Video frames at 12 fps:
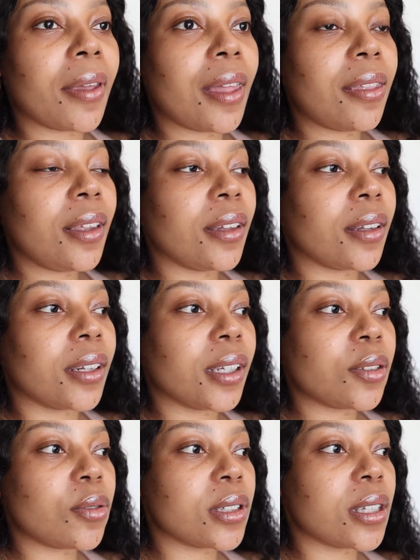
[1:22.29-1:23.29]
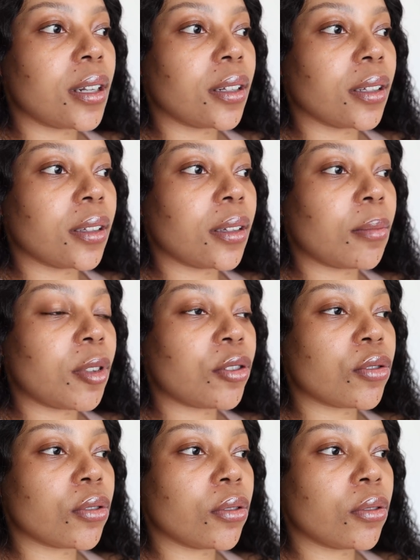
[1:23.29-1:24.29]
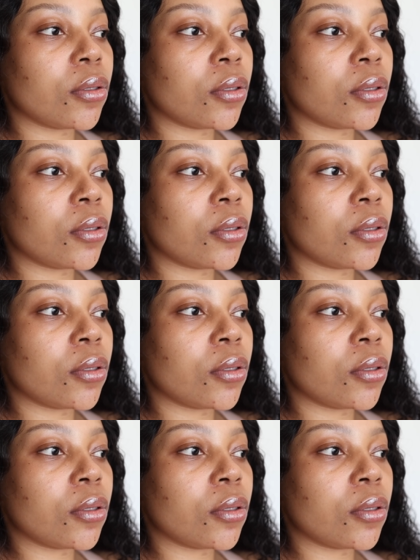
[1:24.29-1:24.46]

I think next week Sunday. I'm not sure.